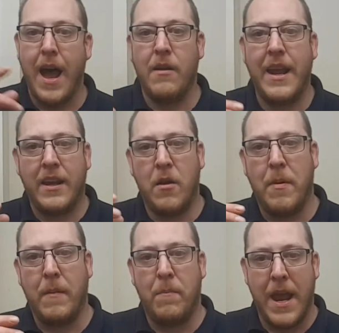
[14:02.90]
that. It could
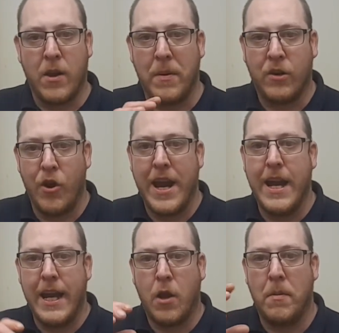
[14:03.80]
be it could be
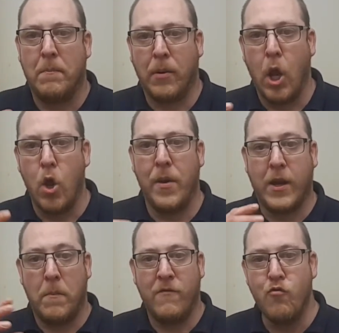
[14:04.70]
green, it could be blue,
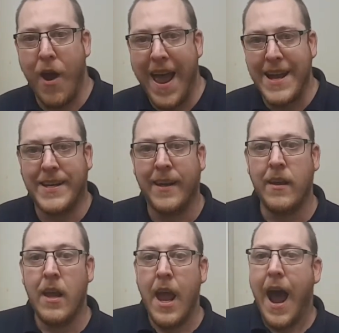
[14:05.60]
it could be red.
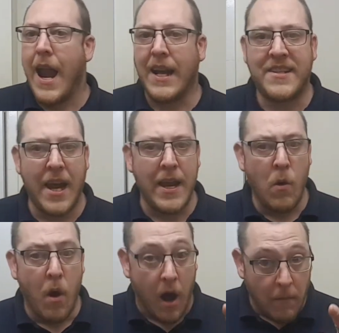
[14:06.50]
And I tell
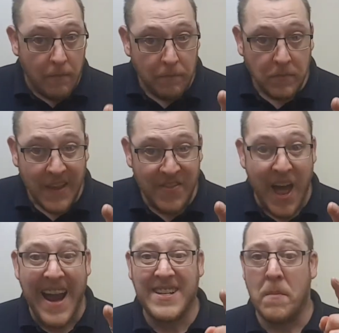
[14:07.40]
you what,
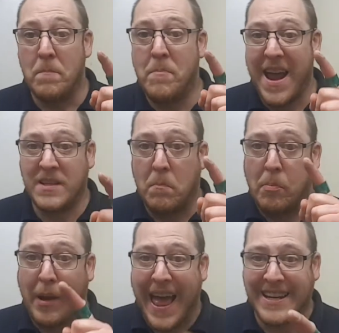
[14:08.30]
that is the best
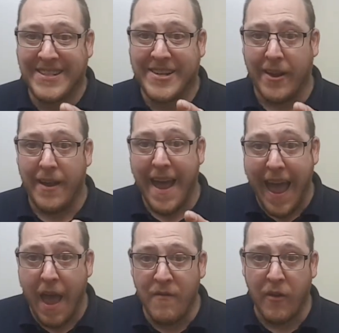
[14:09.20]
plaster
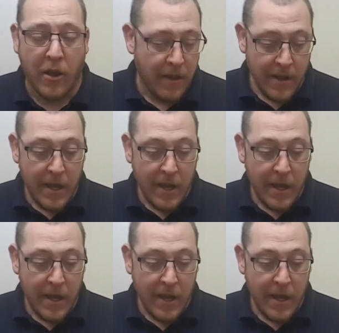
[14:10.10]
ever.